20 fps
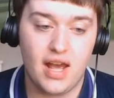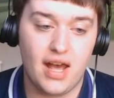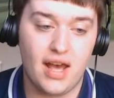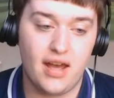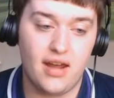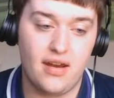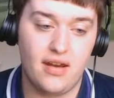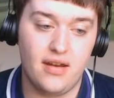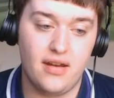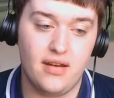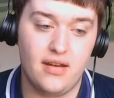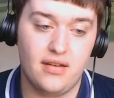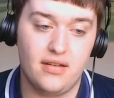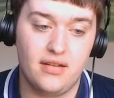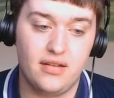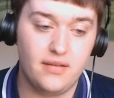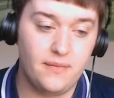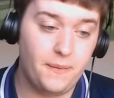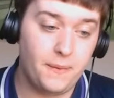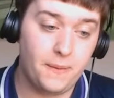
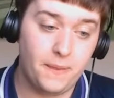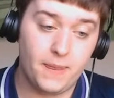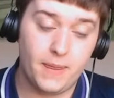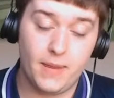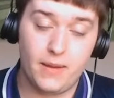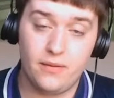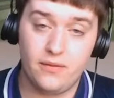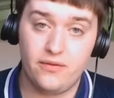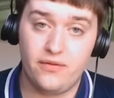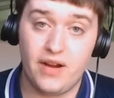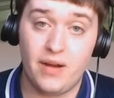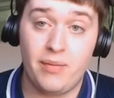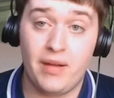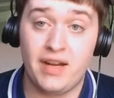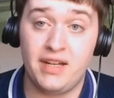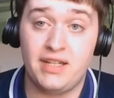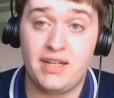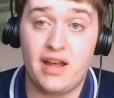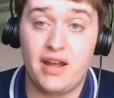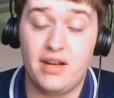And fair
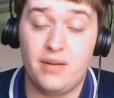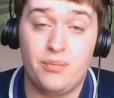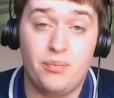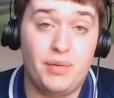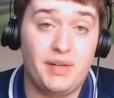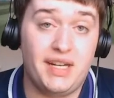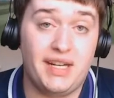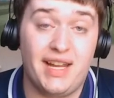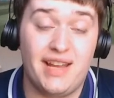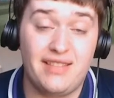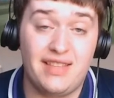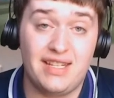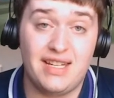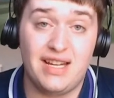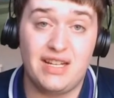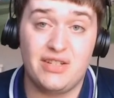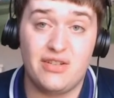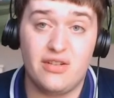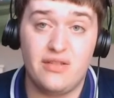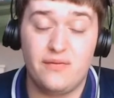play to Tottenham, we didn't get the
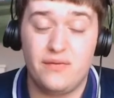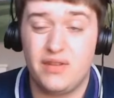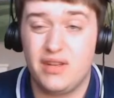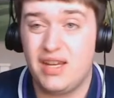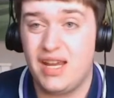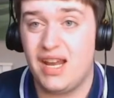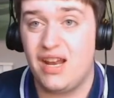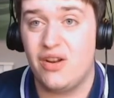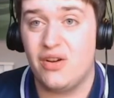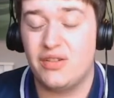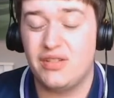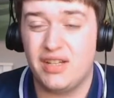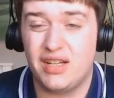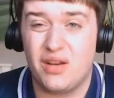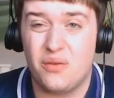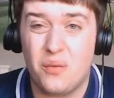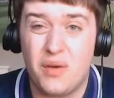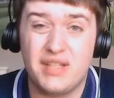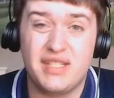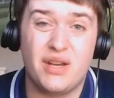deal done. It looks
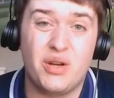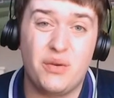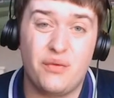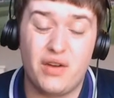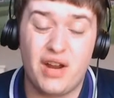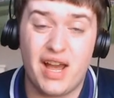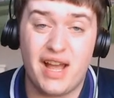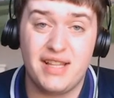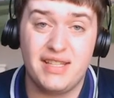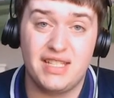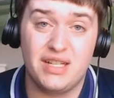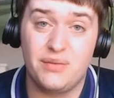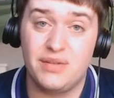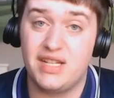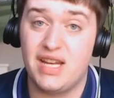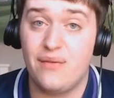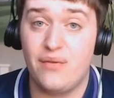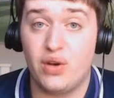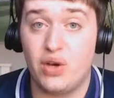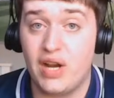like it was out of our hands and it
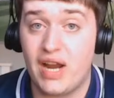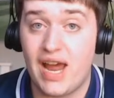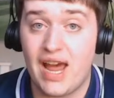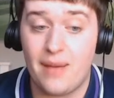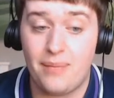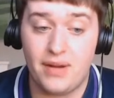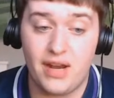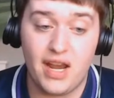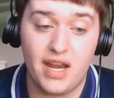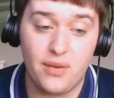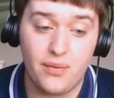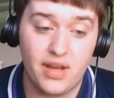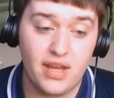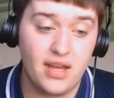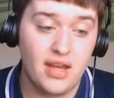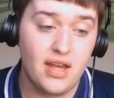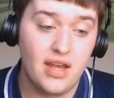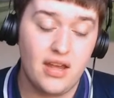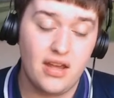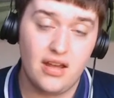was never going to happen
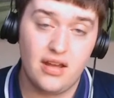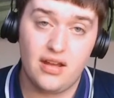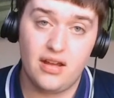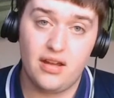anyway,